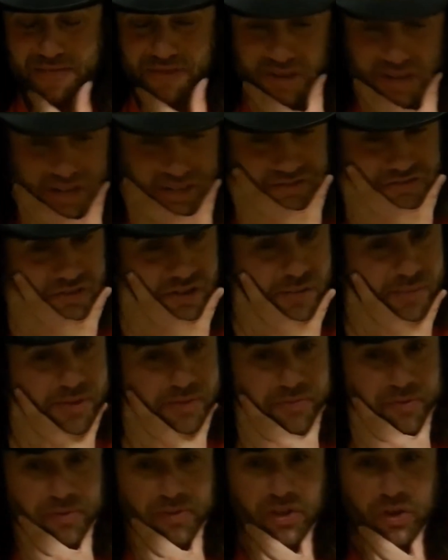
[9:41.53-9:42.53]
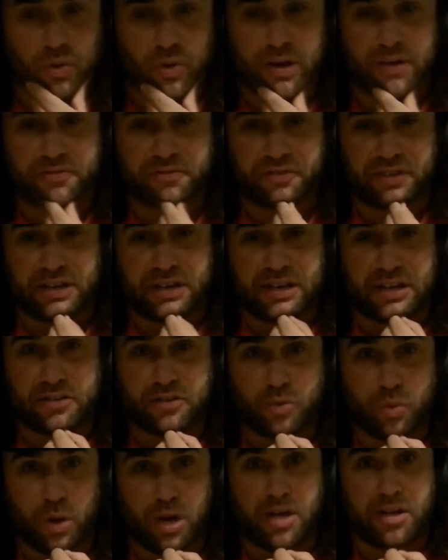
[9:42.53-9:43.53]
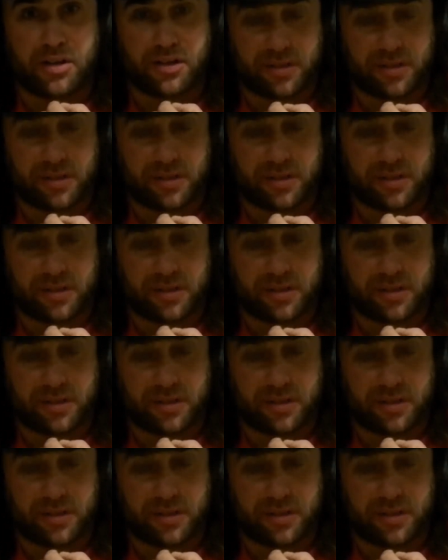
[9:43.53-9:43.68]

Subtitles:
you got somebody from the UFC that's quite